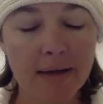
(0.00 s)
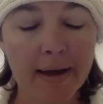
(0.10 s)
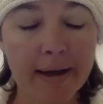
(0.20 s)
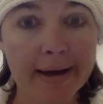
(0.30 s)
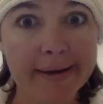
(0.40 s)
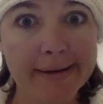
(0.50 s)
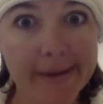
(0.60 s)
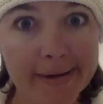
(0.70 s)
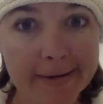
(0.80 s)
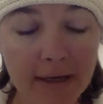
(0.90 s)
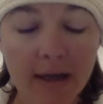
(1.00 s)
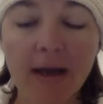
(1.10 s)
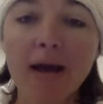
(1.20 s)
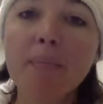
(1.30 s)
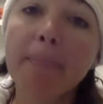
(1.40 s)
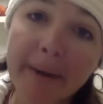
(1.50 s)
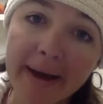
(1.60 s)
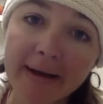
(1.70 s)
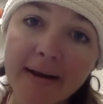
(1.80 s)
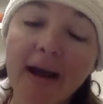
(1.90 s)
I gotta get done,
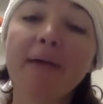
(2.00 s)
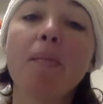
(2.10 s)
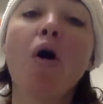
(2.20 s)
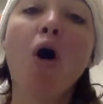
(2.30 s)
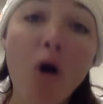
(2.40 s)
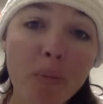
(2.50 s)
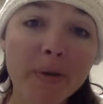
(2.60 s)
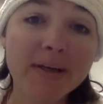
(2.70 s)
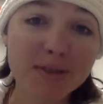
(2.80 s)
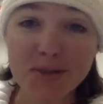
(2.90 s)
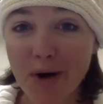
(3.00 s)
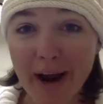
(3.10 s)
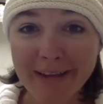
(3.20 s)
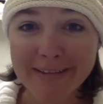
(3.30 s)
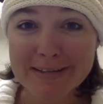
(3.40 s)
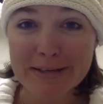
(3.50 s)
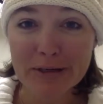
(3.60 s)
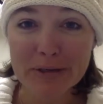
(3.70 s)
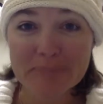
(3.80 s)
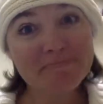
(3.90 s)
but I'm hoping to try it this
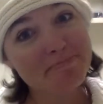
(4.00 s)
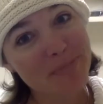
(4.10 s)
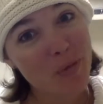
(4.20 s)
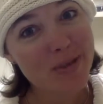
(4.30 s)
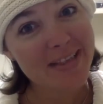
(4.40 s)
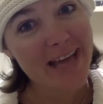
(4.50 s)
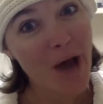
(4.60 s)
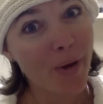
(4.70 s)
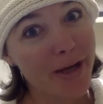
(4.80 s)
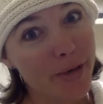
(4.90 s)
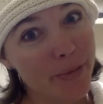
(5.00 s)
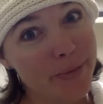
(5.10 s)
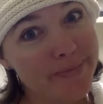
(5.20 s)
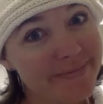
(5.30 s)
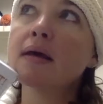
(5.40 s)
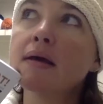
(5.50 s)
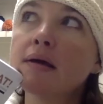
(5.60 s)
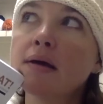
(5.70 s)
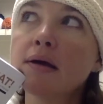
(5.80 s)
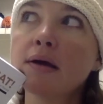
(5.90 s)
year. We'll see how I do.
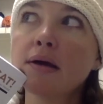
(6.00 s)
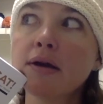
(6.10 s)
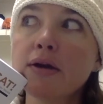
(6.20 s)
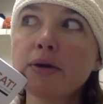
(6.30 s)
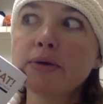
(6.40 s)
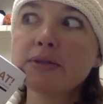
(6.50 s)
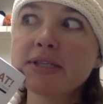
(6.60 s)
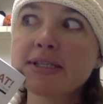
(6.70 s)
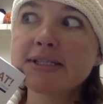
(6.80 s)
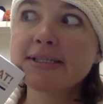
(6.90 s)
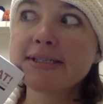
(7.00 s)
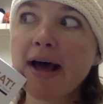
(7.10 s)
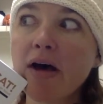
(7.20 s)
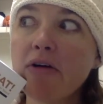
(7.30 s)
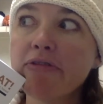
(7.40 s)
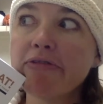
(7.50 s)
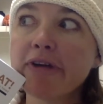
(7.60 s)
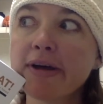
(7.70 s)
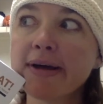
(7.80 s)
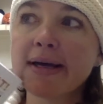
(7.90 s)
Note to self,
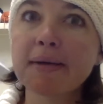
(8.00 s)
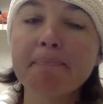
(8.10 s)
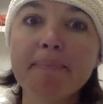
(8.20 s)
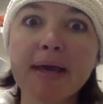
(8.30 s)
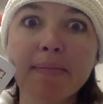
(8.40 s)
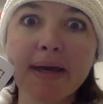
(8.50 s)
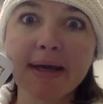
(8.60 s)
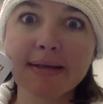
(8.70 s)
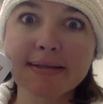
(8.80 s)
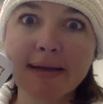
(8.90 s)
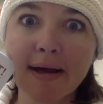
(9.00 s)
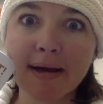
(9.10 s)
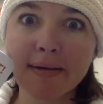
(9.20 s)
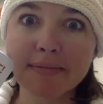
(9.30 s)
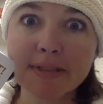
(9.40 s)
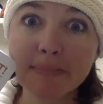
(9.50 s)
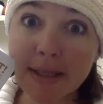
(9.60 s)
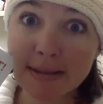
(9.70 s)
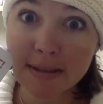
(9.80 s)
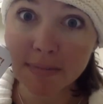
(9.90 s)
maybe it's time to
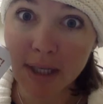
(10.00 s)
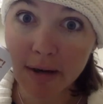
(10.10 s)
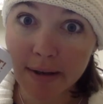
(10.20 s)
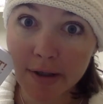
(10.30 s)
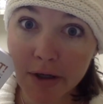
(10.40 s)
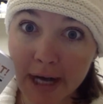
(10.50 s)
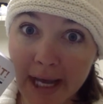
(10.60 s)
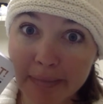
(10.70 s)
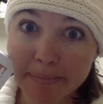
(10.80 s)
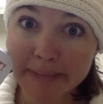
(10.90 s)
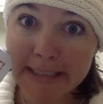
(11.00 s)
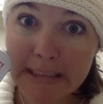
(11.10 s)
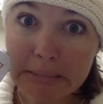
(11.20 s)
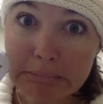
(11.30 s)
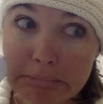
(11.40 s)
pick some character names.